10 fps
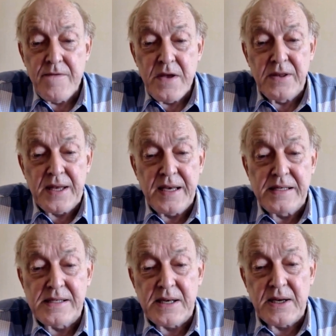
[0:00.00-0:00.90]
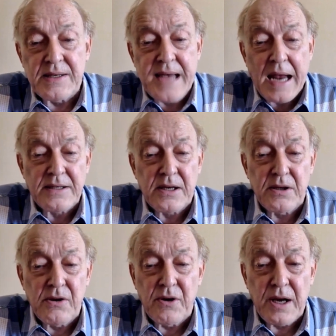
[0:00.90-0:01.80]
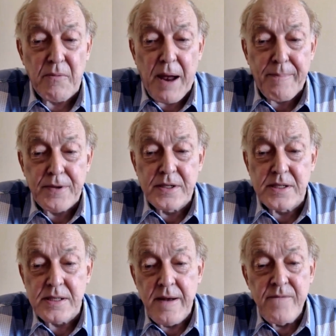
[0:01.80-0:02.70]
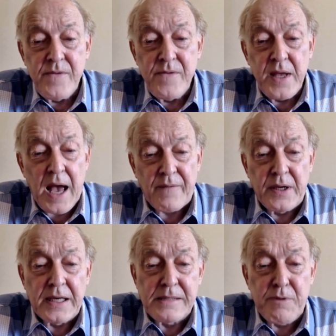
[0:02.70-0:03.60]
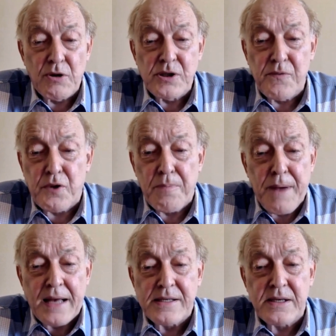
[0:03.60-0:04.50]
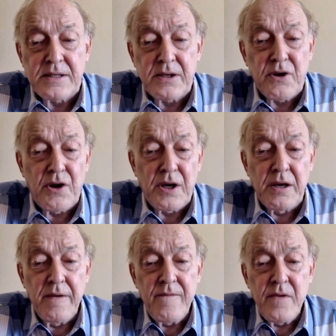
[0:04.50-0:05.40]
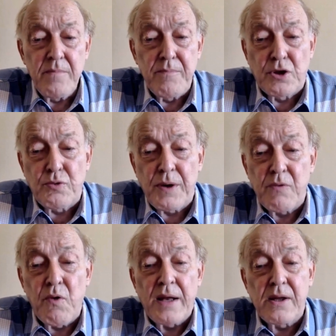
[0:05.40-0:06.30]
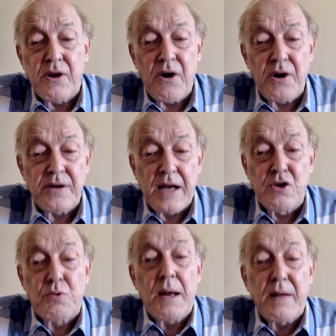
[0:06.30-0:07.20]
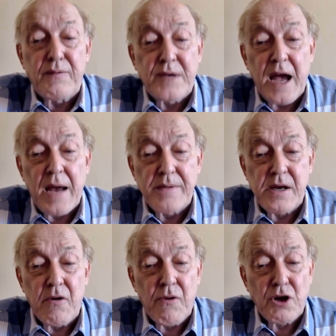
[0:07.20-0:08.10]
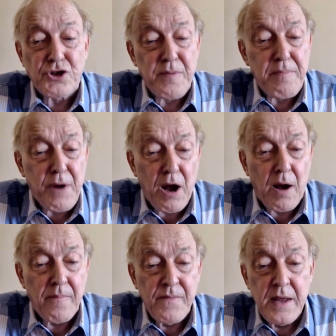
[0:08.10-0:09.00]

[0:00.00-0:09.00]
These tactical nuclear weapons have an explosive capacity going between 1/3 and 12 times a Hiroshima bomb.